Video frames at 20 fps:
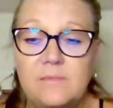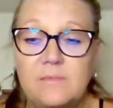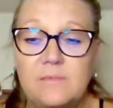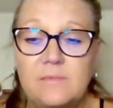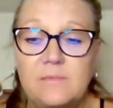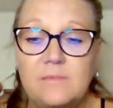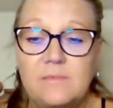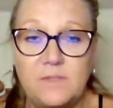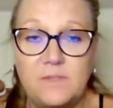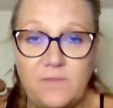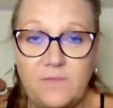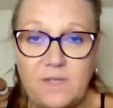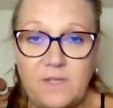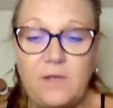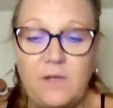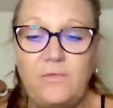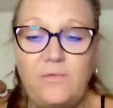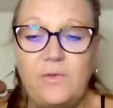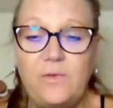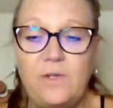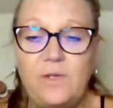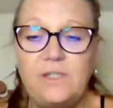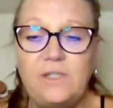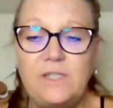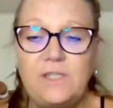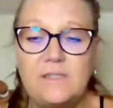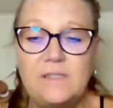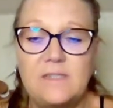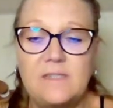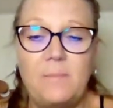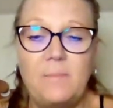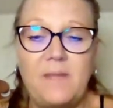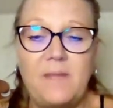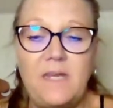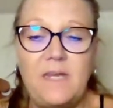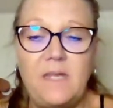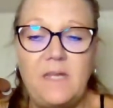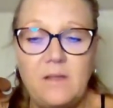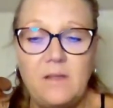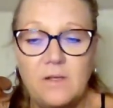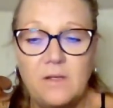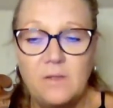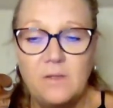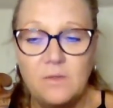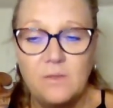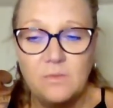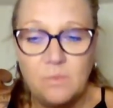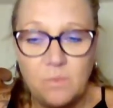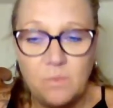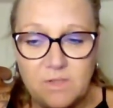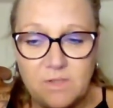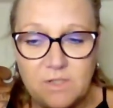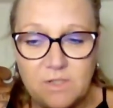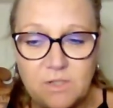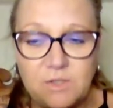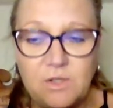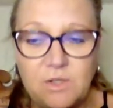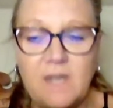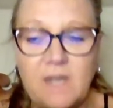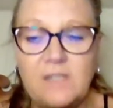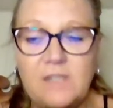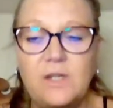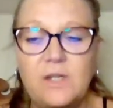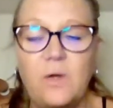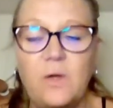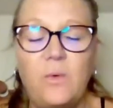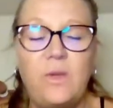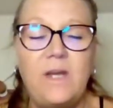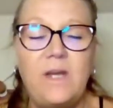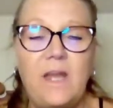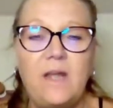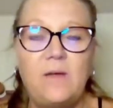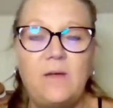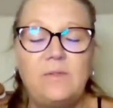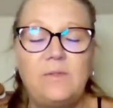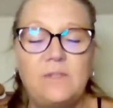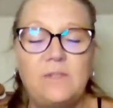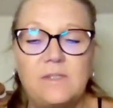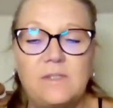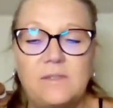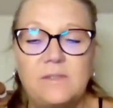There was video footage of somebody with the trash going out.